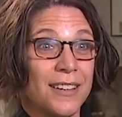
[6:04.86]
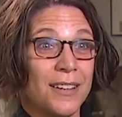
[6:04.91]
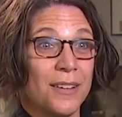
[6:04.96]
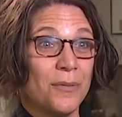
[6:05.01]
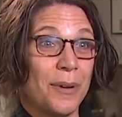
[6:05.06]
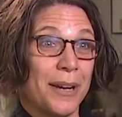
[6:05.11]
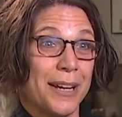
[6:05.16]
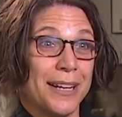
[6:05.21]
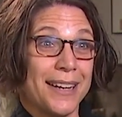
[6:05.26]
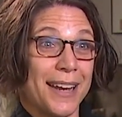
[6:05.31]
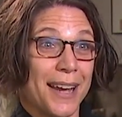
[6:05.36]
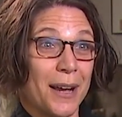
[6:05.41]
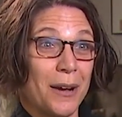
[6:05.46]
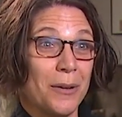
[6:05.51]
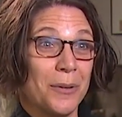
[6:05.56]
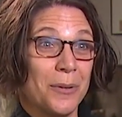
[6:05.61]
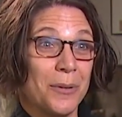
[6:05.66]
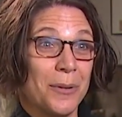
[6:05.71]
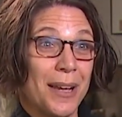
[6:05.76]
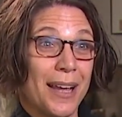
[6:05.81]
right
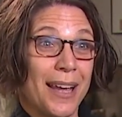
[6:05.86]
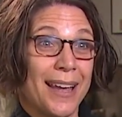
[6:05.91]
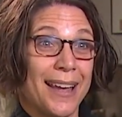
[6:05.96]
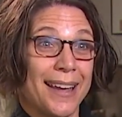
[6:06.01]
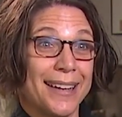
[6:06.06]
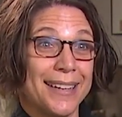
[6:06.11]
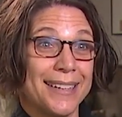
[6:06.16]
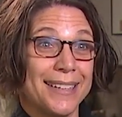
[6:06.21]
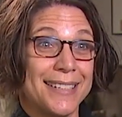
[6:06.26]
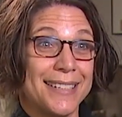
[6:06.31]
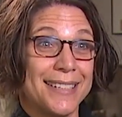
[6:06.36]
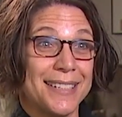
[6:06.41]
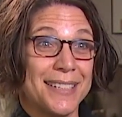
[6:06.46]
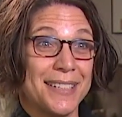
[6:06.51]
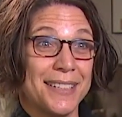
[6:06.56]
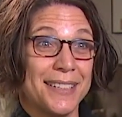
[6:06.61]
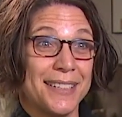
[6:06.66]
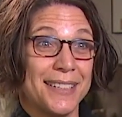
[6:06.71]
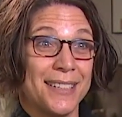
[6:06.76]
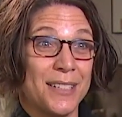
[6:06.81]
now. And
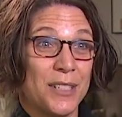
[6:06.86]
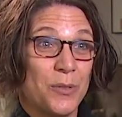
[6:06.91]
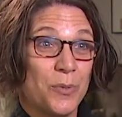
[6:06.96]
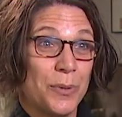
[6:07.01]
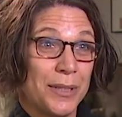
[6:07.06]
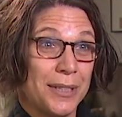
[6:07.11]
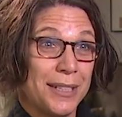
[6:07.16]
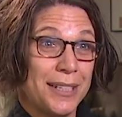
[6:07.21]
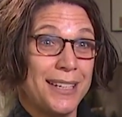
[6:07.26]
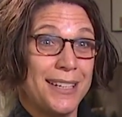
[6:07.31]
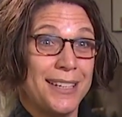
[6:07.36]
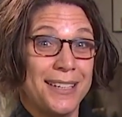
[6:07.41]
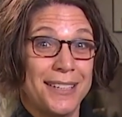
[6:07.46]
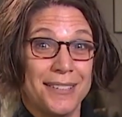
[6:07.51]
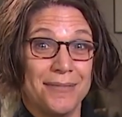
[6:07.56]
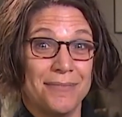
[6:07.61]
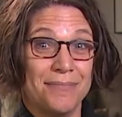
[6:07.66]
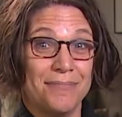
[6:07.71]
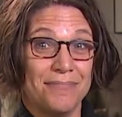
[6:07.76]
it's really